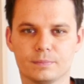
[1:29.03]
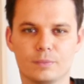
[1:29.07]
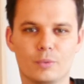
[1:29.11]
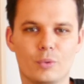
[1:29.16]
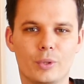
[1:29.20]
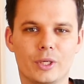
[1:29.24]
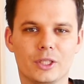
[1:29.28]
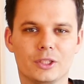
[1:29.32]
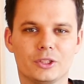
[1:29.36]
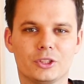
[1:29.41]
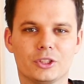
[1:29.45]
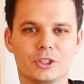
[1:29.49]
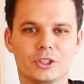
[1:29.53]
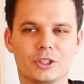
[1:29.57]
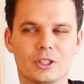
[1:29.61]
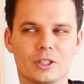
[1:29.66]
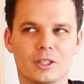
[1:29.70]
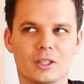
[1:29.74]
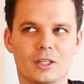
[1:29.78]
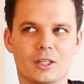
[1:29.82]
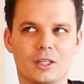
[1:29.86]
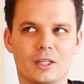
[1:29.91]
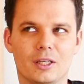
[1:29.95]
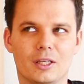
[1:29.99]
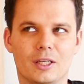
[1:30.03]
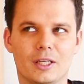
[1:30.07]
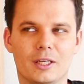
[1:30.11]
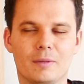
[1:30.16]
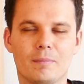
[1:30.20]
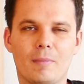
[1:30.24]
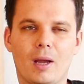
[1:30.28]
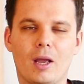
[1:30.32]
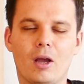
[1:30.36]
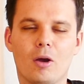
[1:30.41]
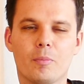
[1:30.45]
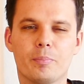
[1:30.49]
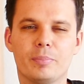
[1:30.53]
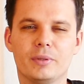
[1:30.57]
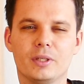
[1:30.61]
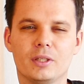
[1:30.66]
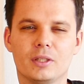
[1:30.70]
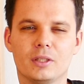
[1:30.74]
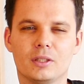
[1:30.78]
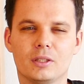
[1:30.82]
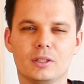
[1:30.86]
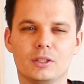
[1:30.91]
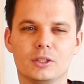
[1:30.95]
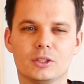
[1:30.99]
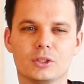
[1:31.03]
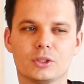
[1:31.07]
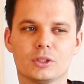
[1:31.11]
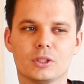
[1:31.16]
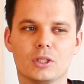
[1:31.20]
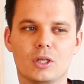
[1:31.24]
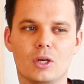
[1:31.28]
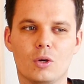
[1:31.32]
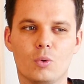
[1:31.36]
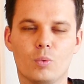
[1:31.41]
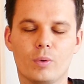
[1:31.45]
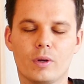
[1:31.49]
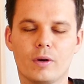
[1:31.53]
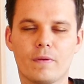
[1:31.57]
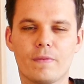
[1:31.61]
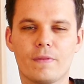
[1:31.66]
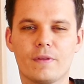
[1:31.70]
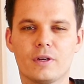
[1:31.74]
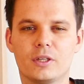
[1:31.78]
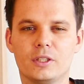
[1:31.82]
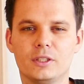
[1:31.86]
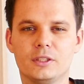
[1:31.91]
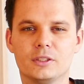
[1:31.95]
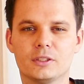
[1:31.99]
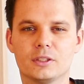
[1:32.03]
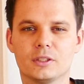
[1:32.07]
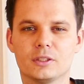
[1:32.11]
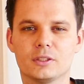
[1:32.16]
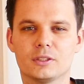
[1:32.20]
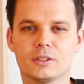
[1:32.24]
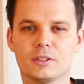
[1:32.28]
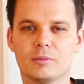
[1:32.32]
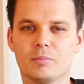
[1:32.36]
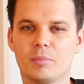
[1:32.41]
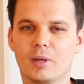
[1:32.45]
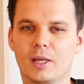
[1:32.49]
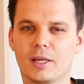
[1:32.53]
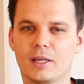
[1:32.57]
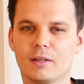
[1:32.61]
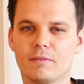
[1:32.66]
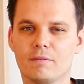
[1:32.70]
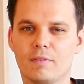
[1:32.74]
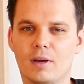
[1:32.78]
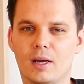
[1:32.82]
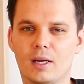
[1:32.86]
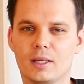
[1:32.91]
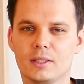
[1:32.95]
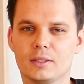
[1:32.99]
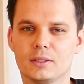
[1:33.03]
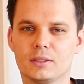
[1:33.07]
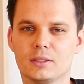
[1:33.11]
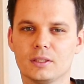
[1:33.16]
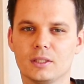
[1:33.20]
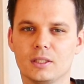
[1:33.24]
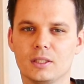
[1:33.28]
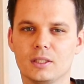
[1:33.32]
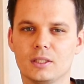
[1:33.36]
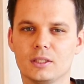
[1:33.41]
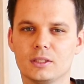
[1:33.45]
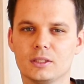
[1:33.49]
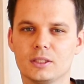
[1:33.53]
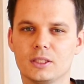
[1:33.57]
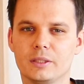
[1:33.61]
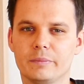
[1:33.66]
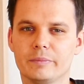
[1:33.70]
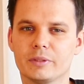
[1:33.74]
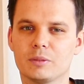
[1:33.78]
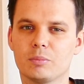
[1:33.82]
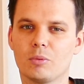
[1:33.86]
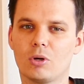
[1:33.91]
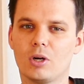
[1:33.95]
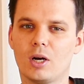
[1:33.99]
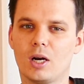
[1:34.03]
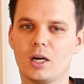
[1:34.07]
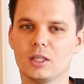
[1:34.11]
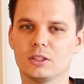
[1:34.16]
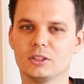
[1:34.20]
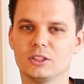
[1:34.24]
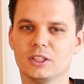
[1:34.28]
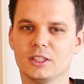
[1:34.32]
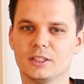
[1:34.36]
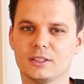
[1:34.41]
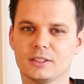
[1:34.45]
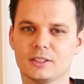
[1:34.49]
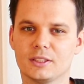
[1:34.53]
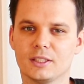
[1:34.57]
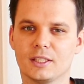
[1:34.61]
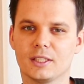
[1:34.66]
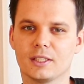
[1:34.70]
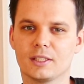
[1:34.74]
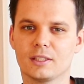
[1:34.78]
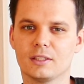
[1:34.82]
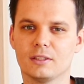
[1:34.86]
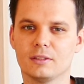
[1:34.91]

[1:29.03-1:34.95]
which in my opinion is one of the reasons the black and white seems more artistic.